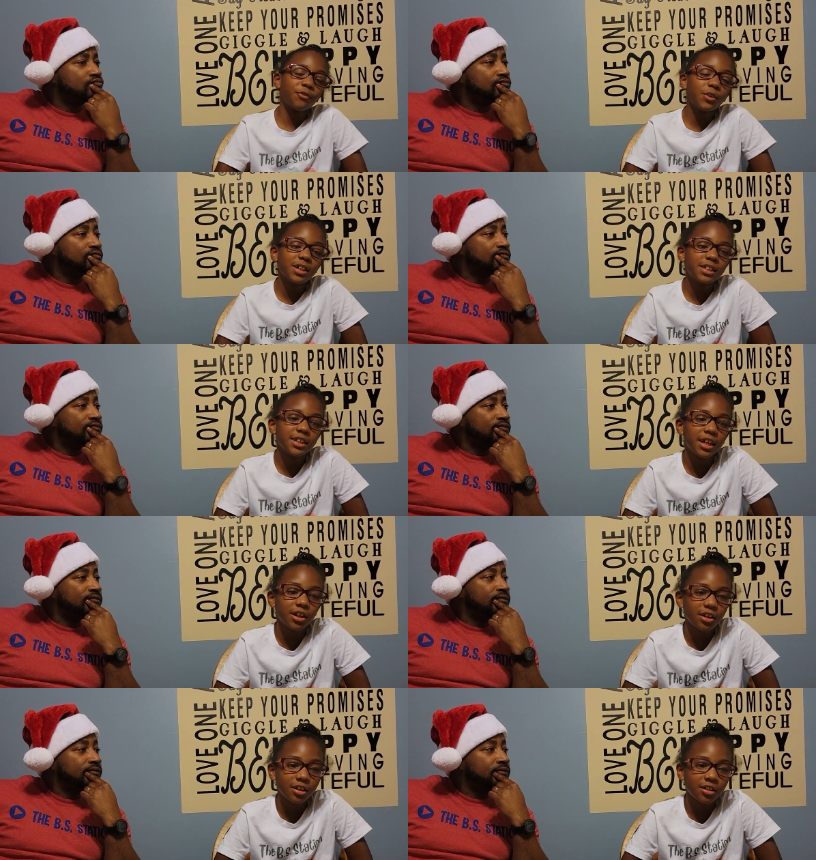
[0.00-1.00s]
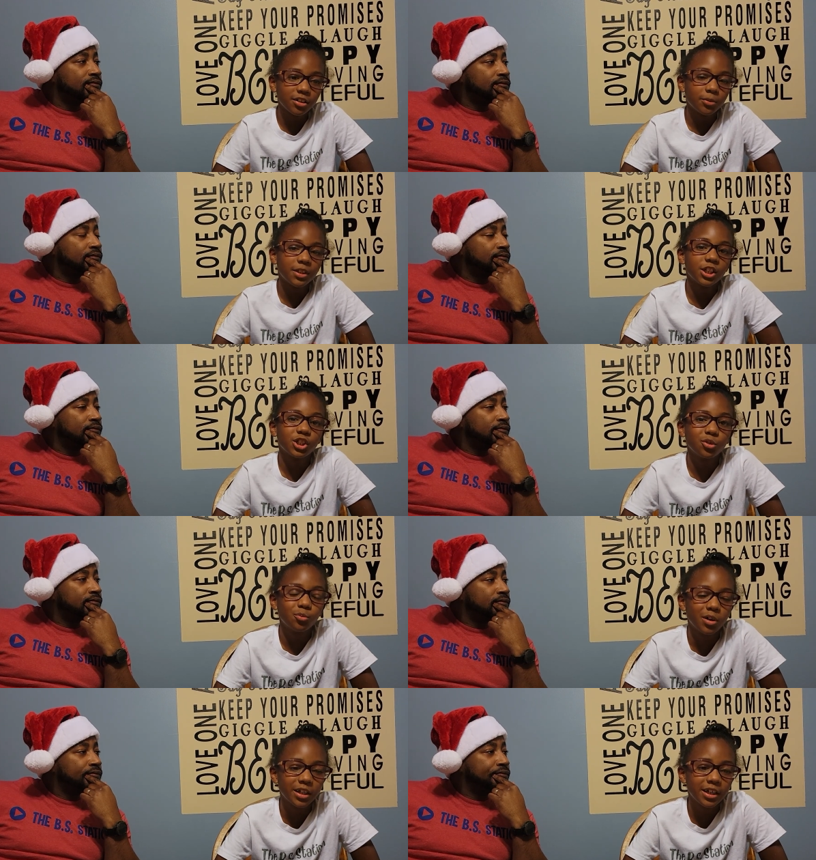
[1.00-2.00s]
Speaker 1: of one to get the one that she
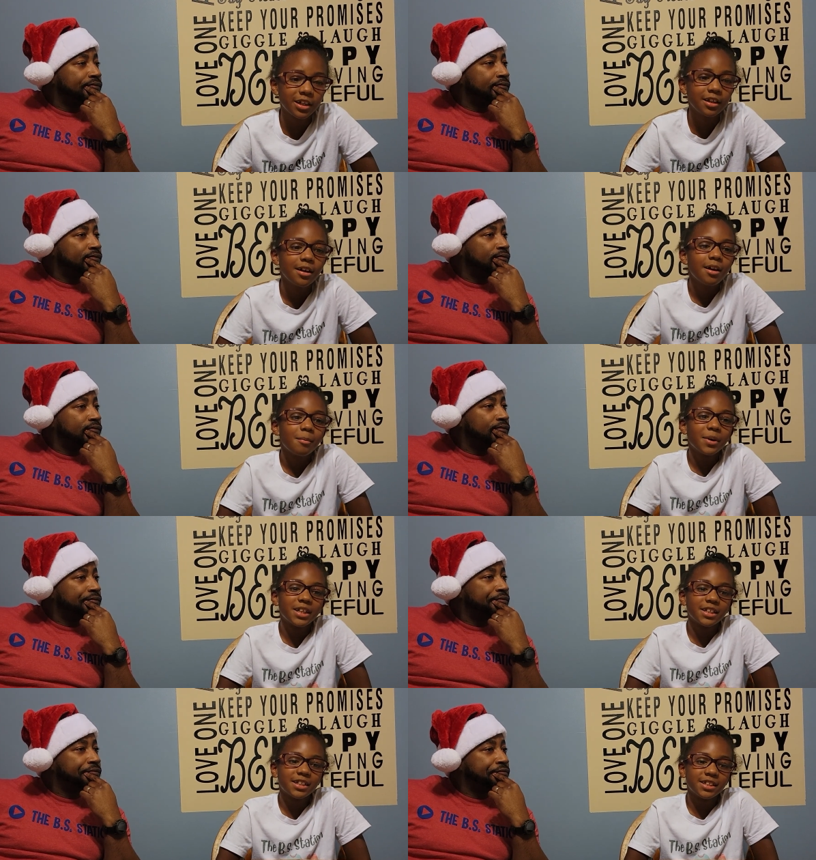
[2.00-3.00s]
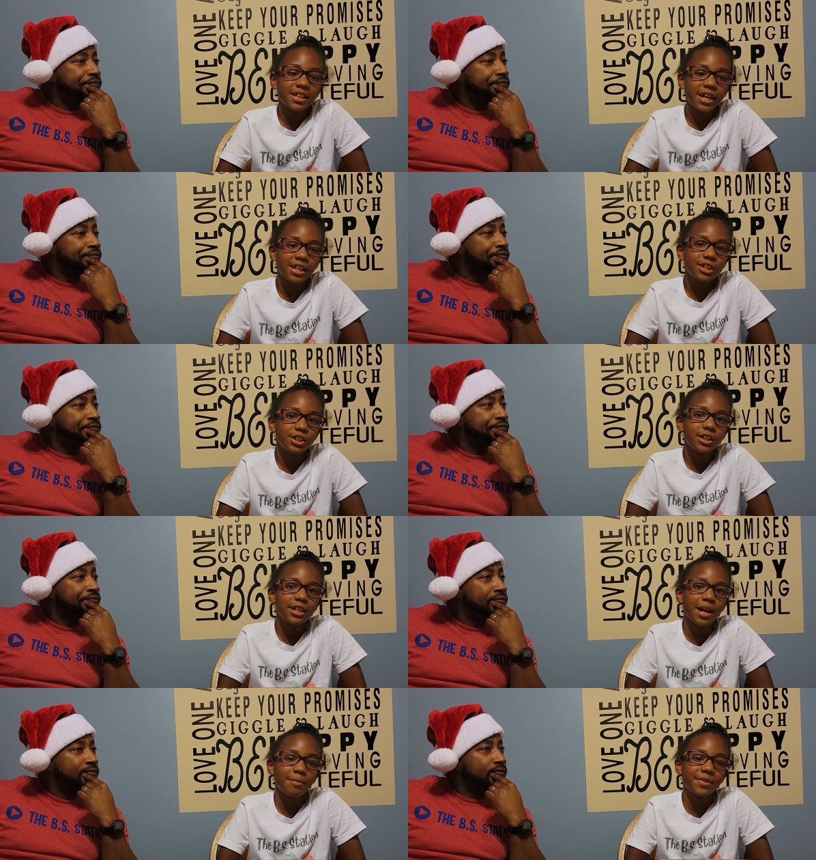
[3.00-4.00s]
wanted, but instead she
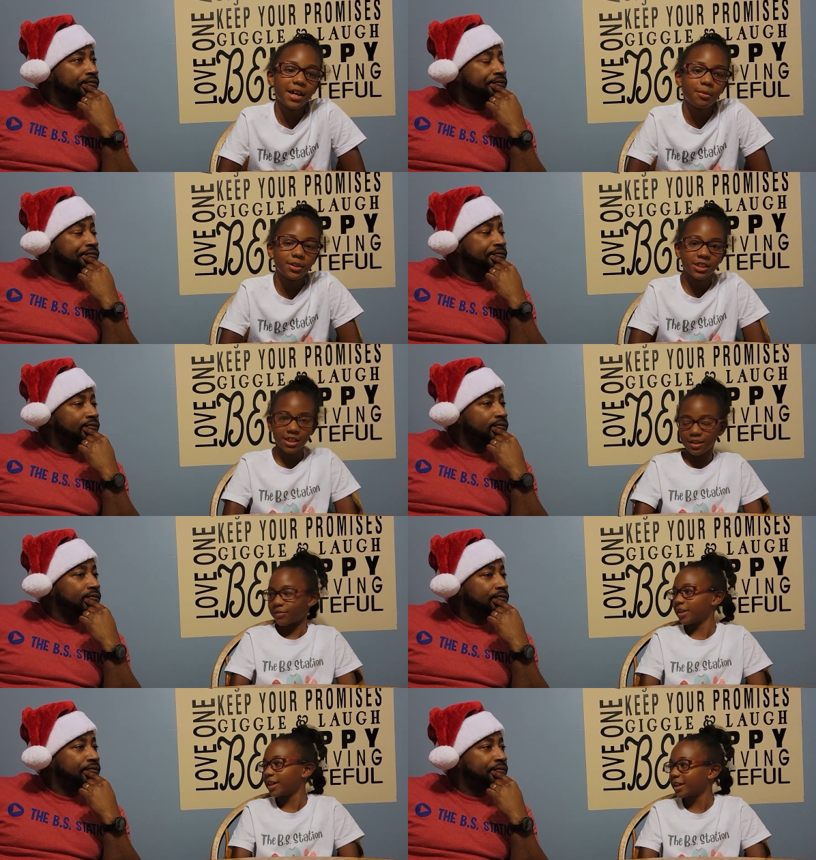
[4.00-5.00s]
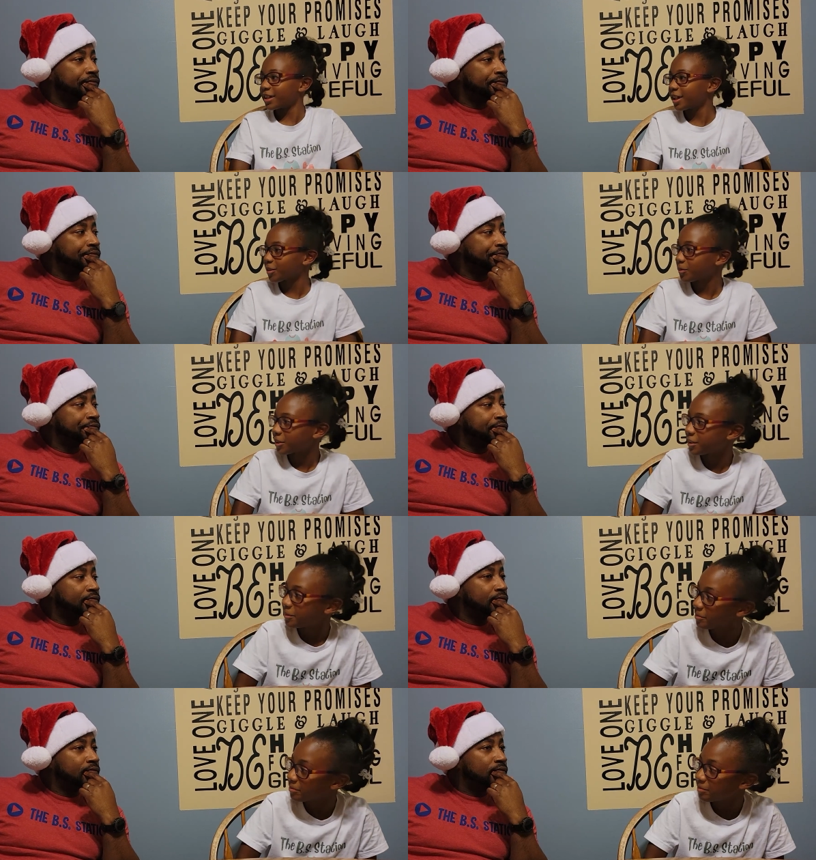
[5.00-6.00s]
kept that one instead of getting another
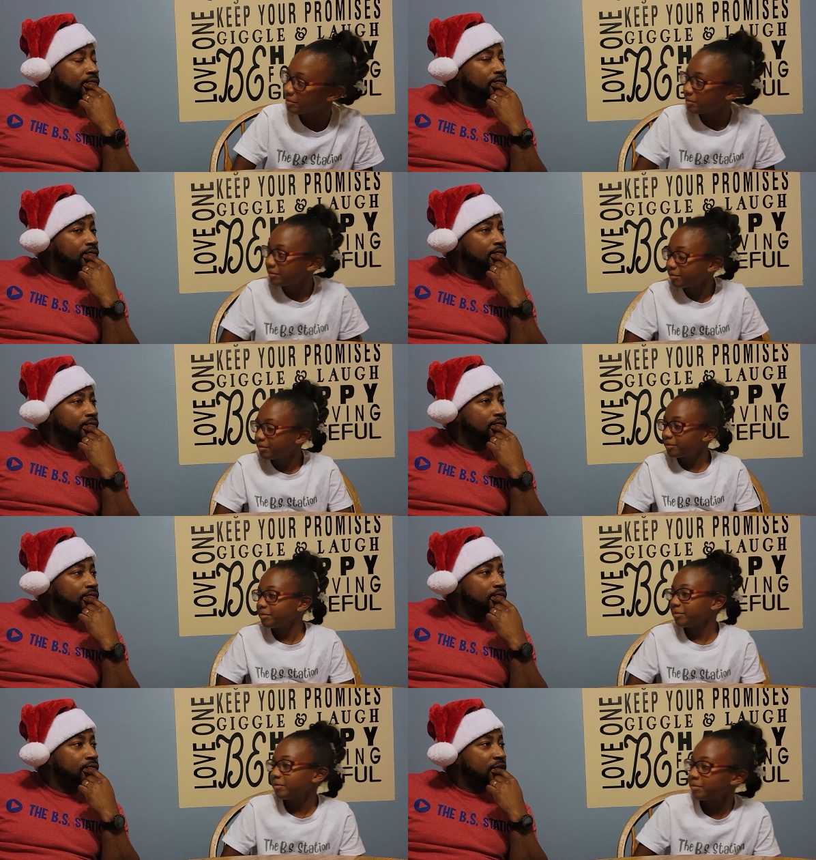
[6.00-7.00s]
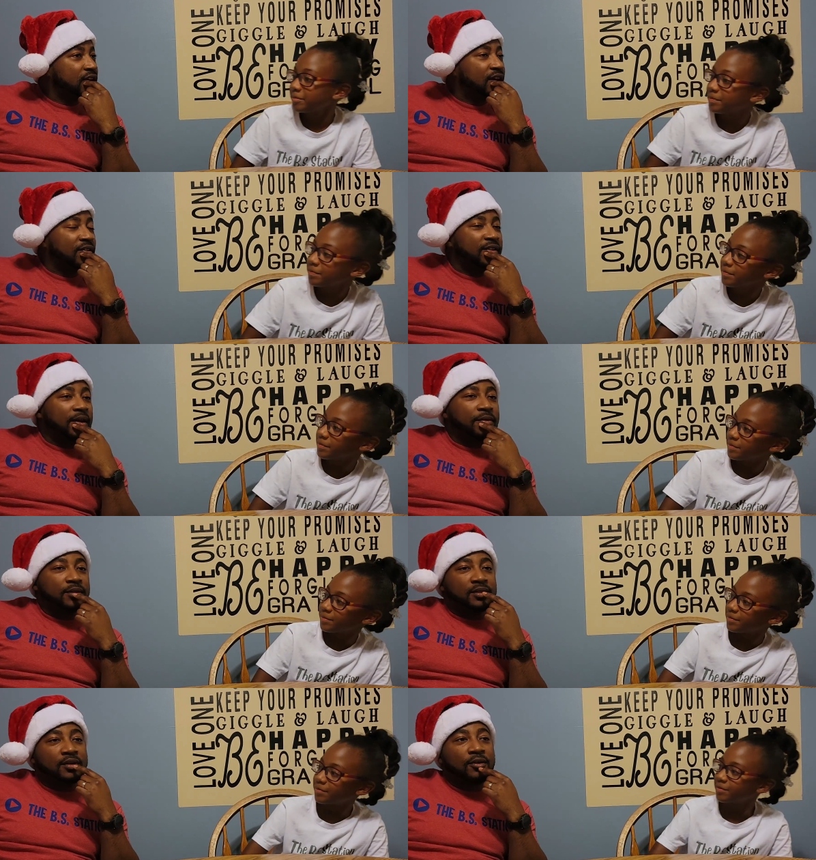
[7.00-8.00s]
one.
Speaker 2: Hmm. I thought that
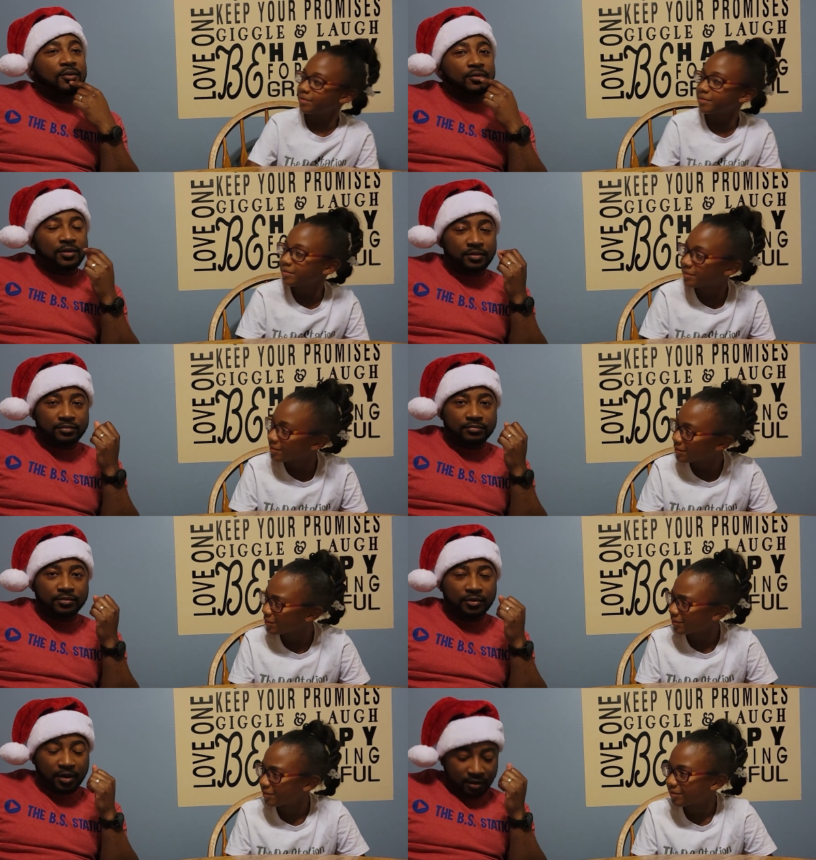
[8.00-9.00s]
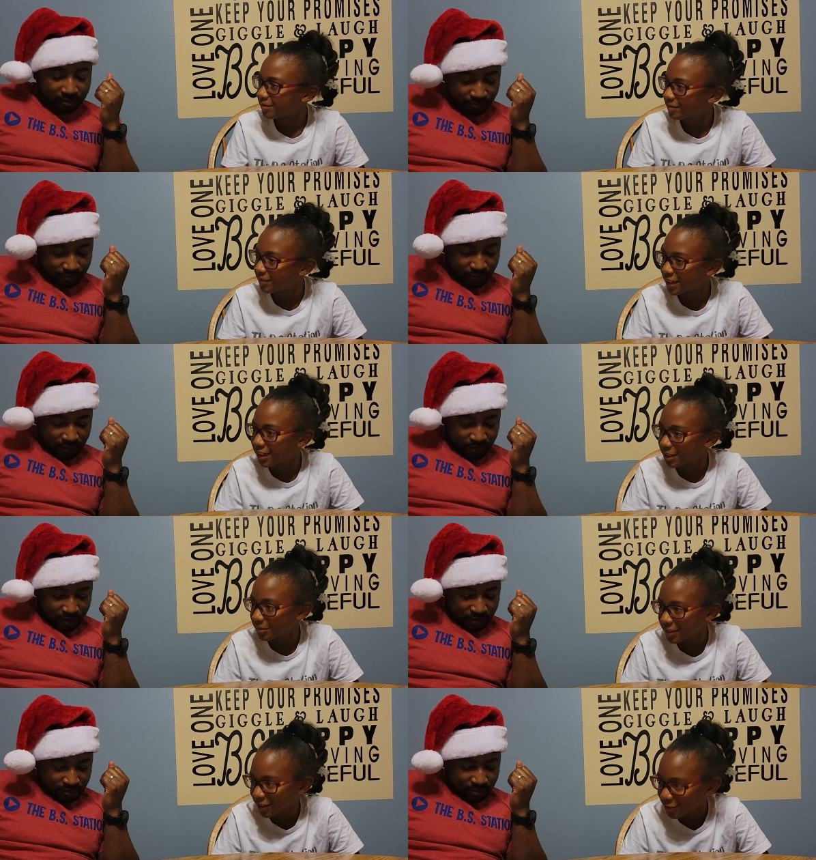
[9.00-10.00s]
was a song. Okay.
Speaker 1: It is,
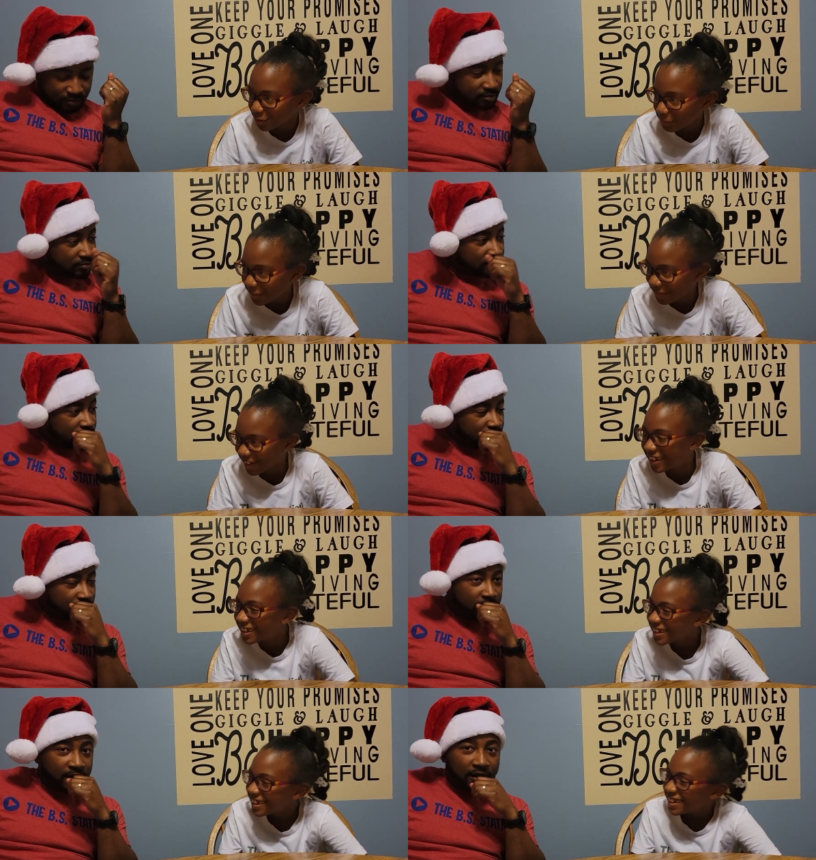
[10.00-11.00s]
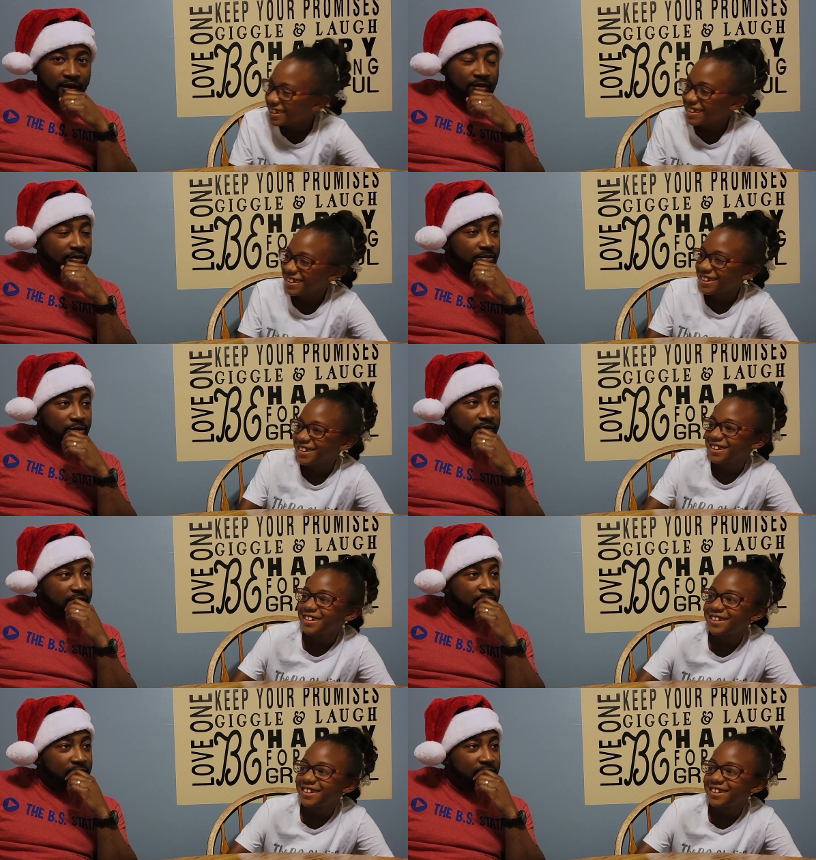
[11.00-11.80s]
but it's also a movie.
Speaker 2: Hmm. I didn't know it was a movie,